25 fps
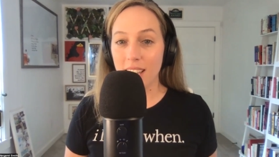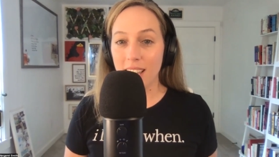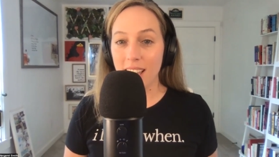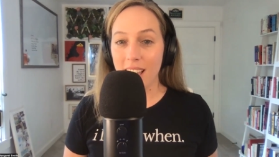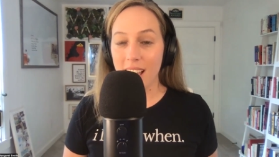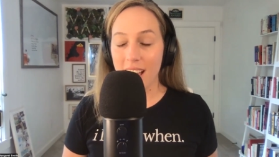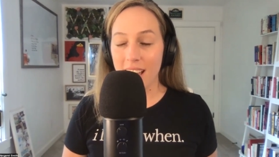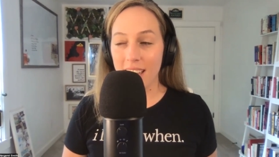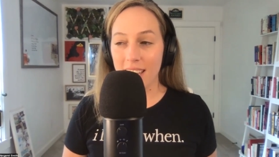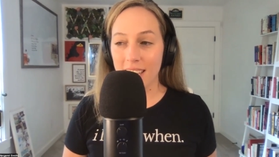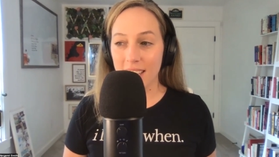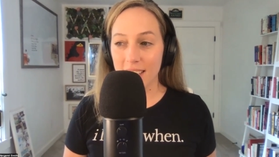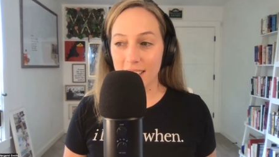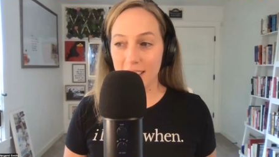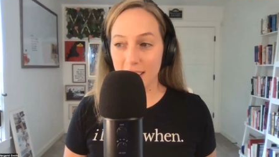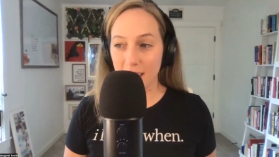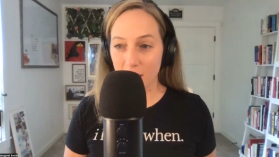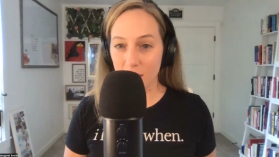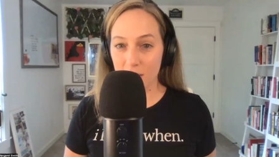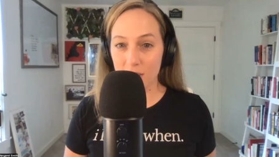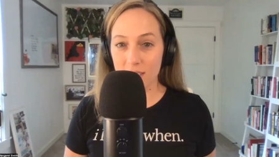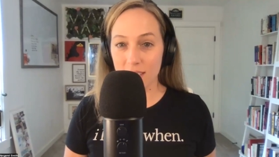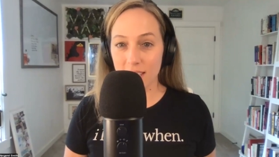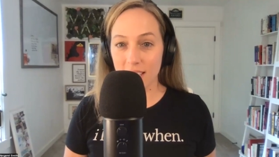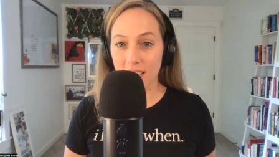I can
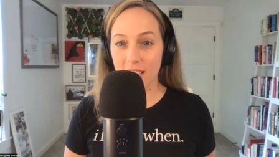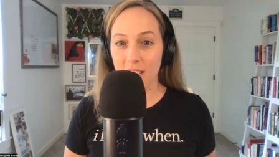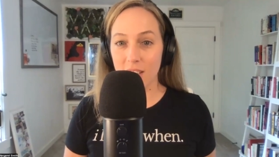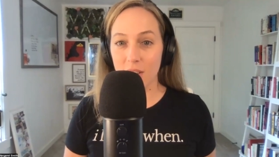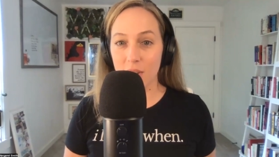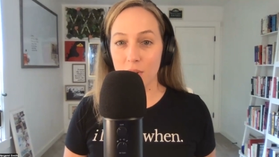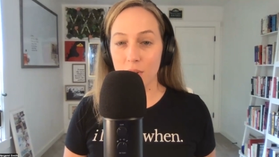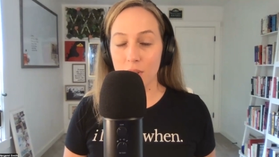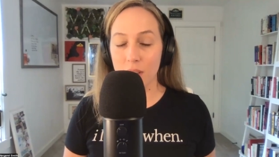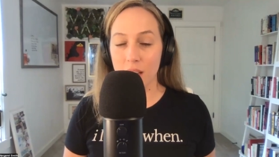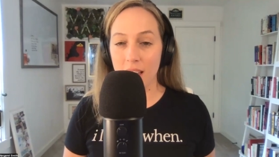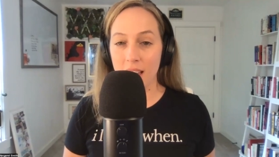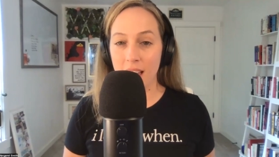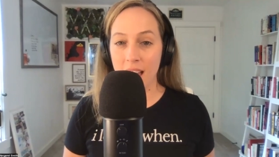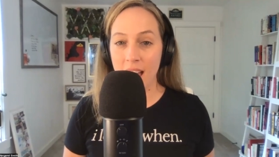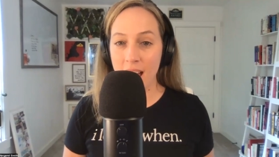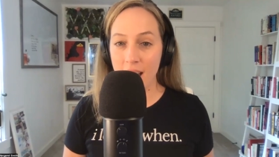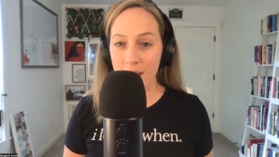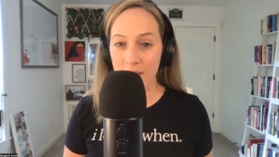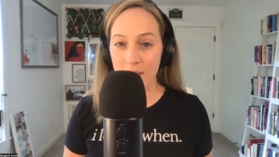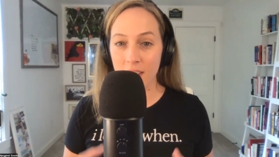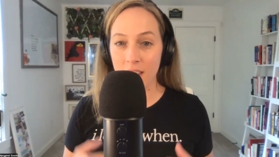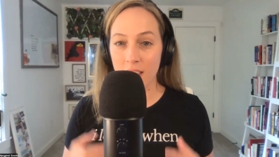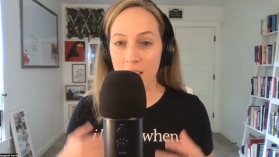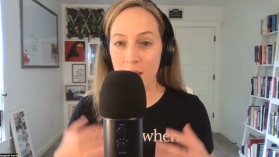guarantee you that
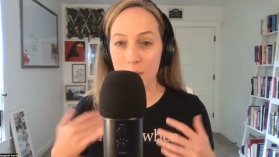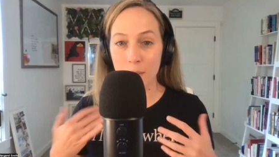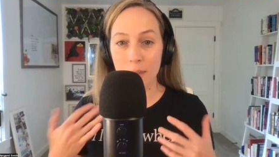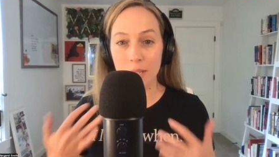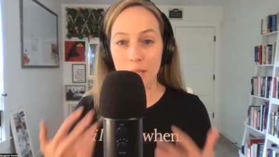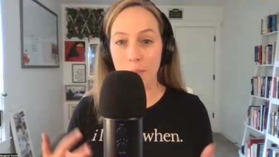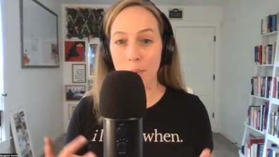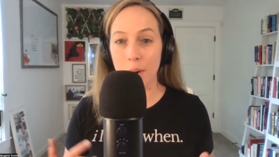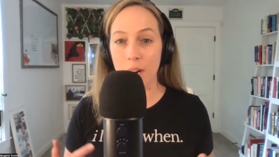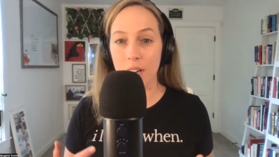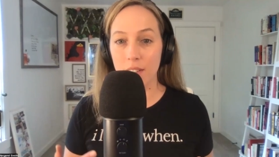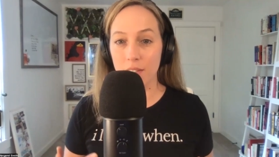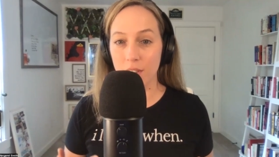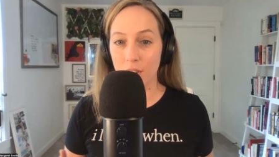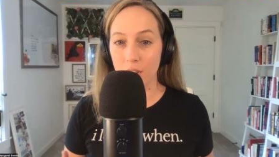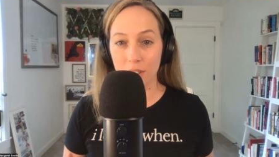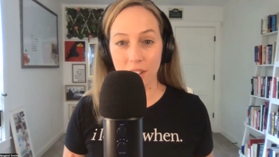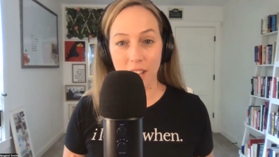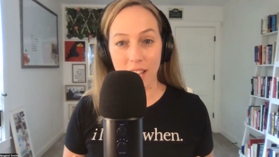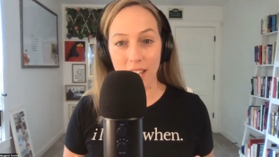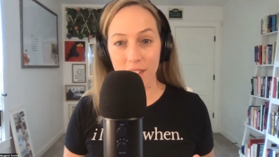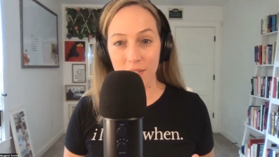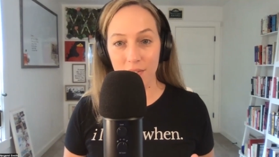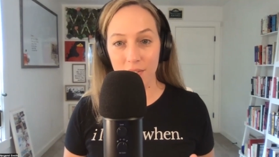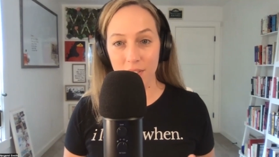having him as a part of your
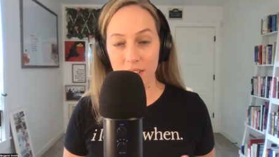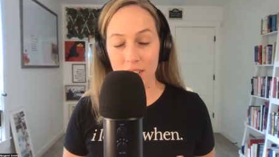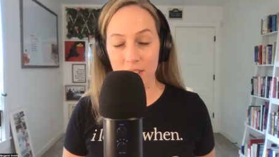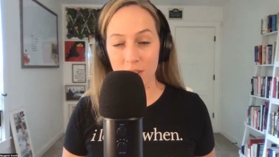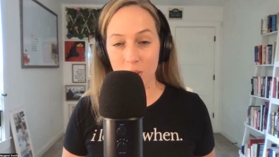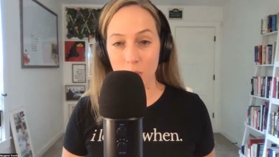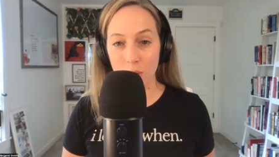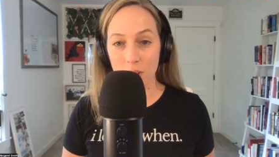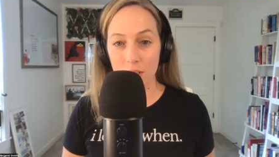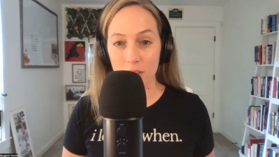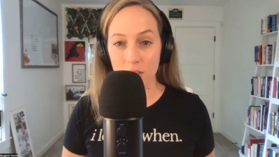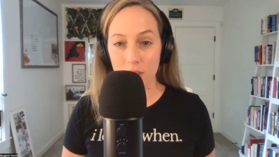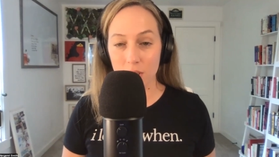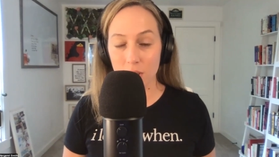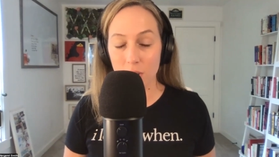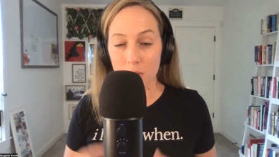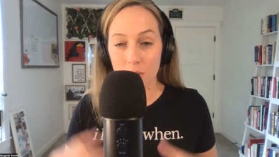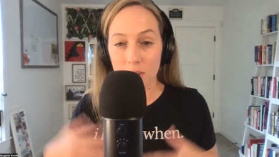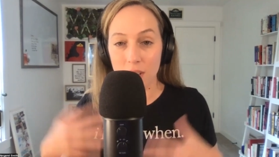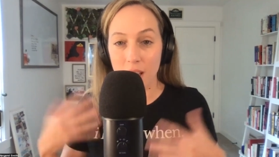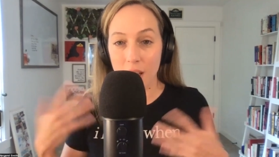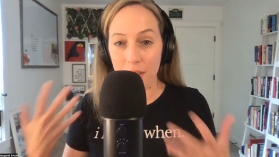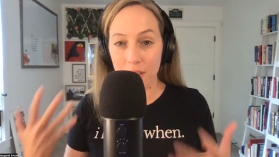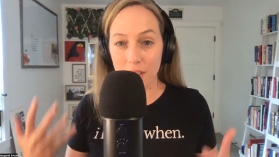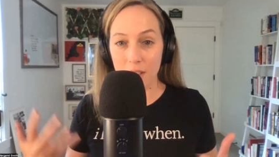life is going to do
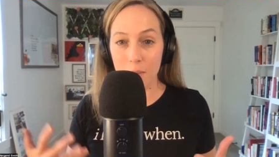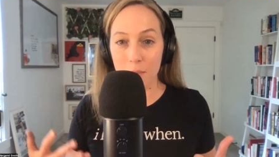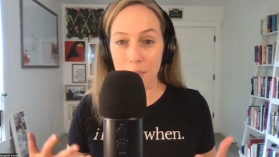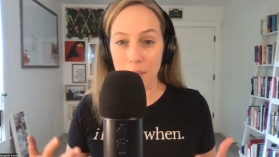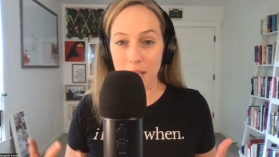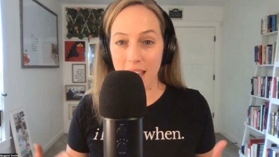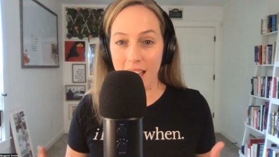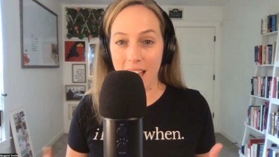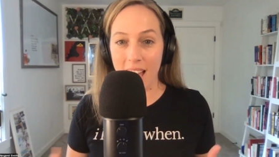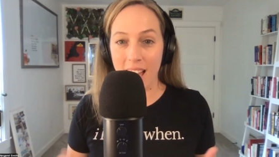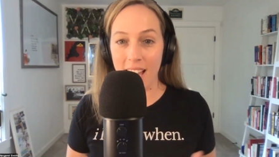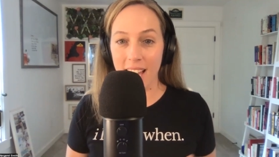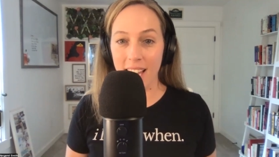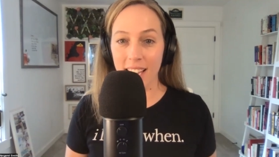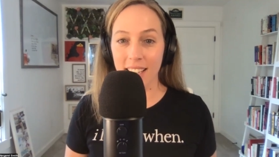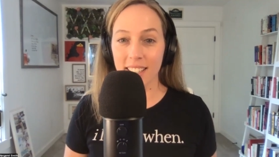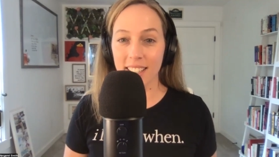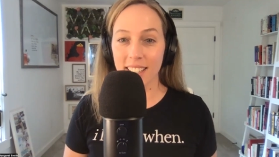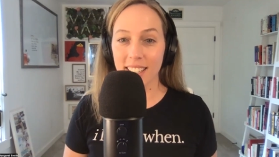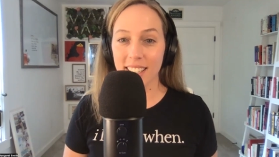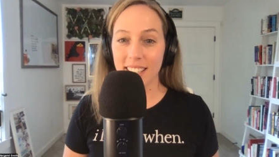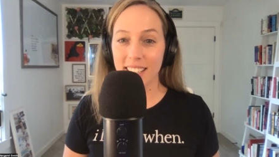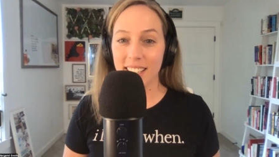nothing but add